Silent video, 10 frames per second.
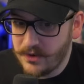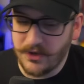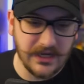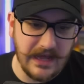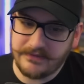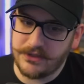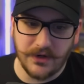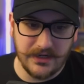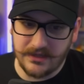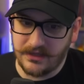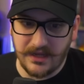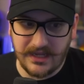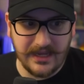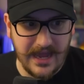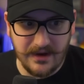We're going to have to do another
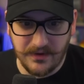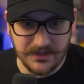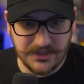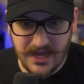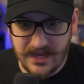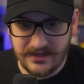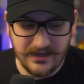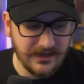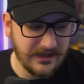Lucky Cat run, chat.